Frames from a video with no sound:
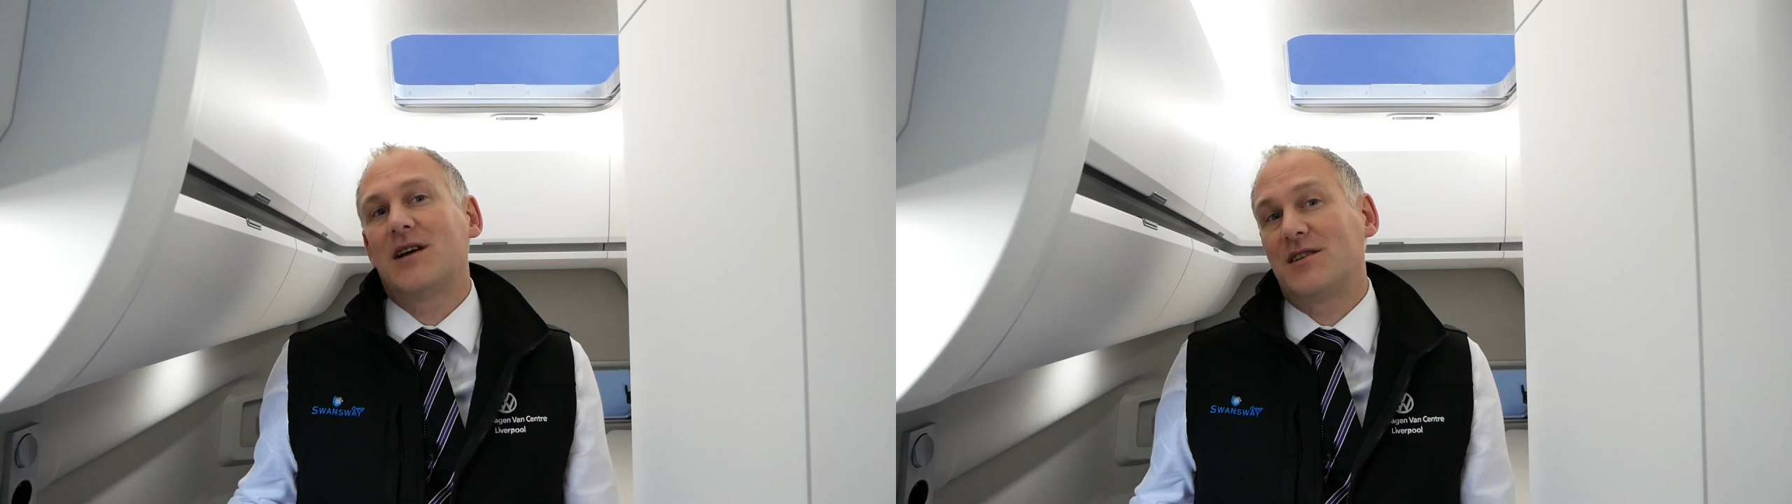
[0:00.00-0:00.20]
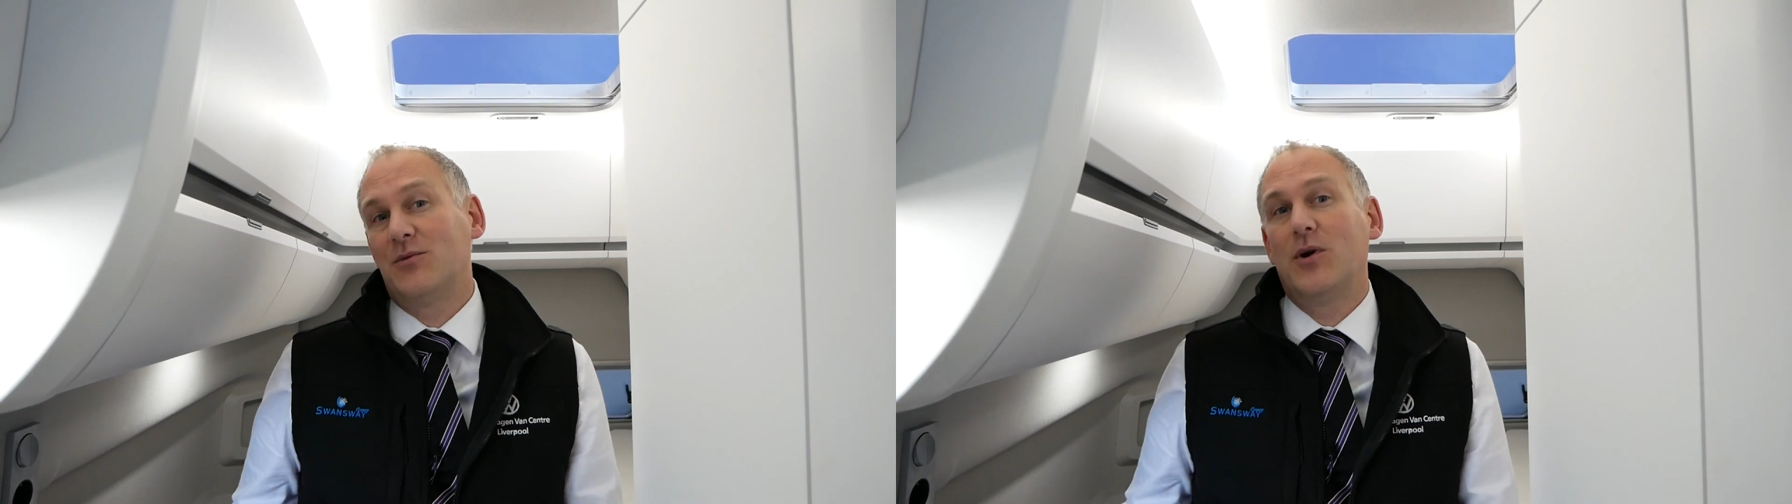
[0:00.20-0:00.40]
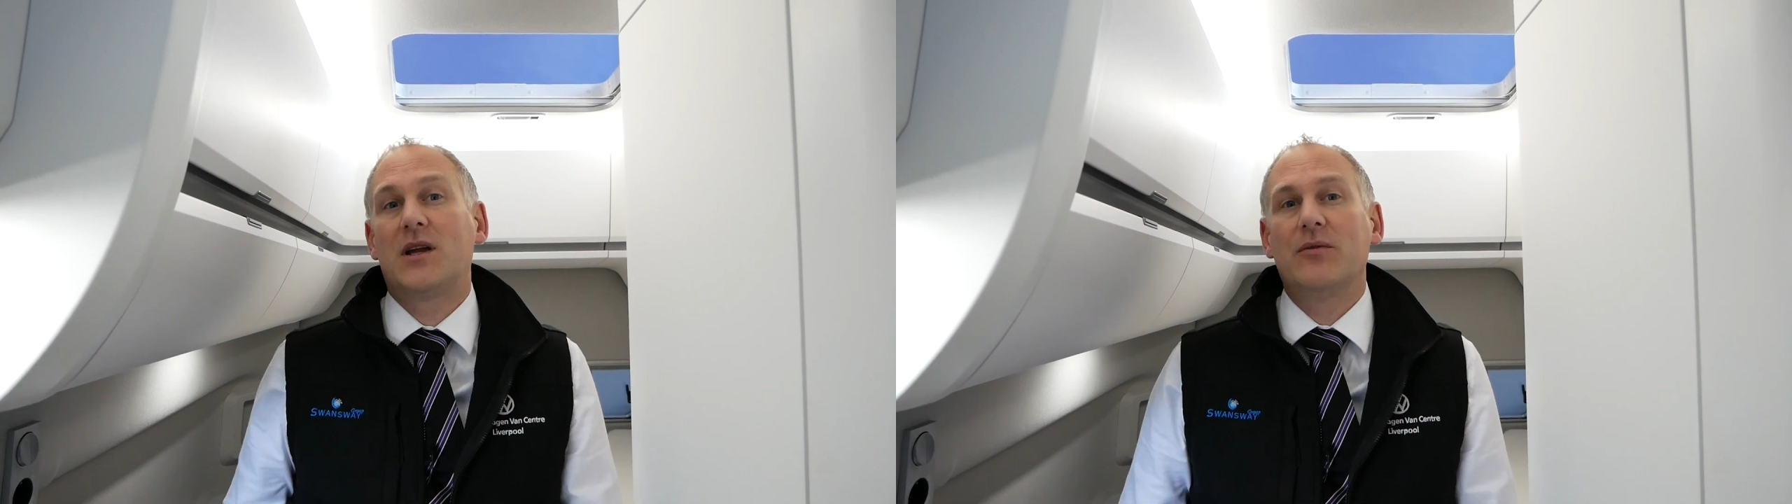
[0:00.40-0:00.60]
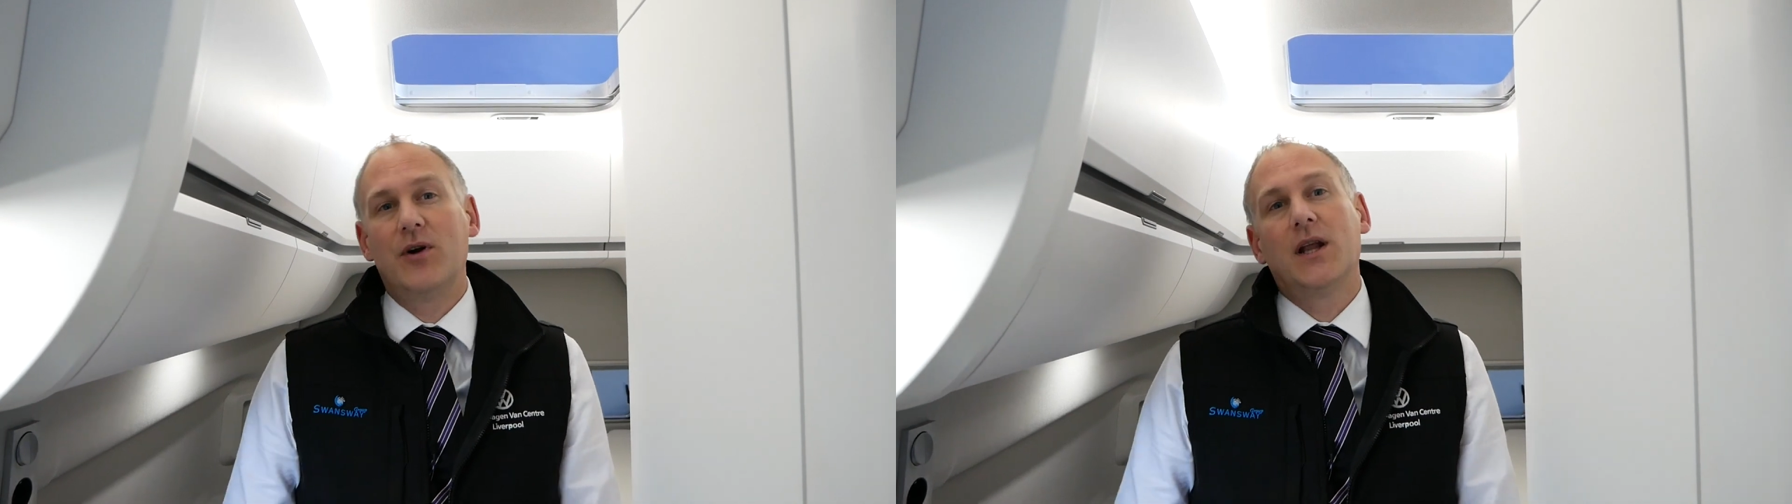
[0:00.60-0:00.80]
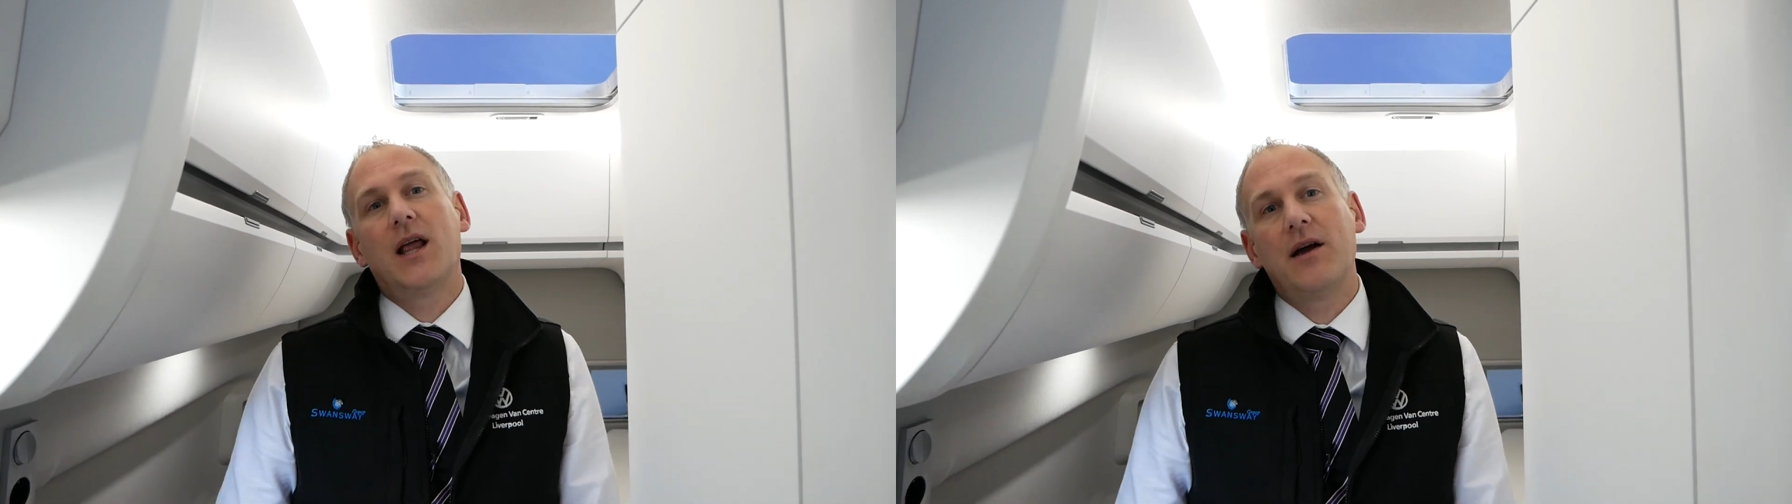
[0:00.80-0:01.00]
actually work in
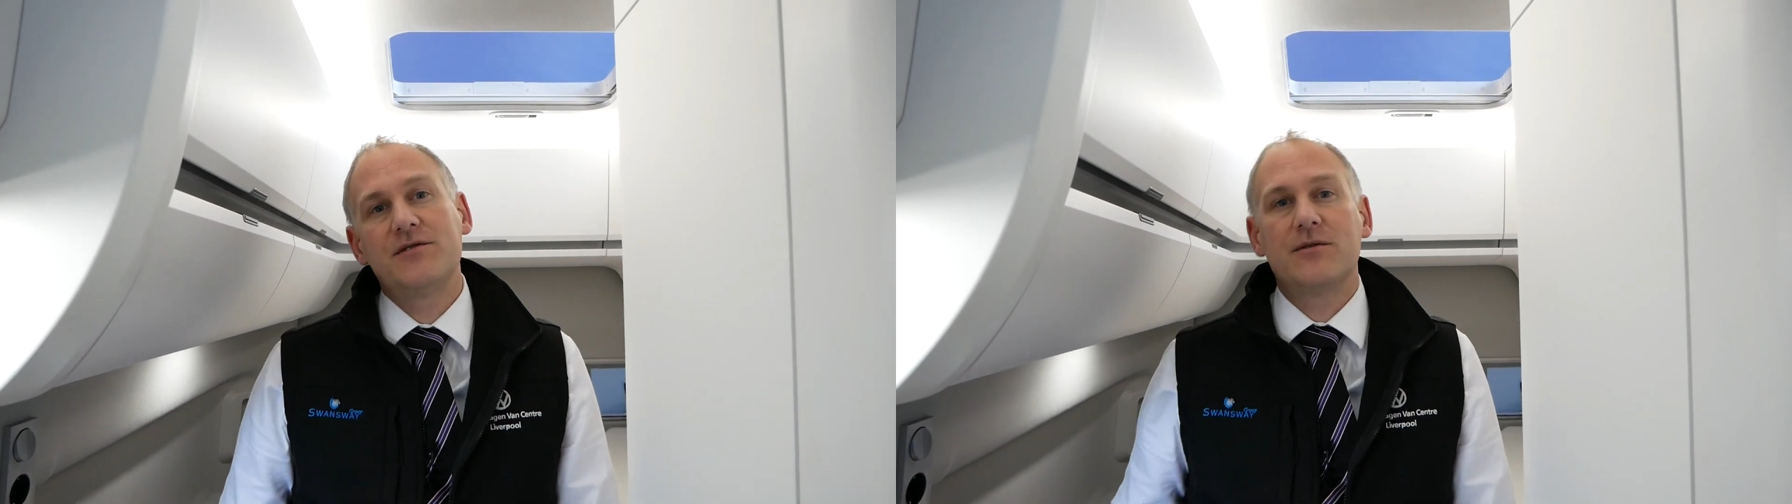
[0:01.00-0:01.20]
real life.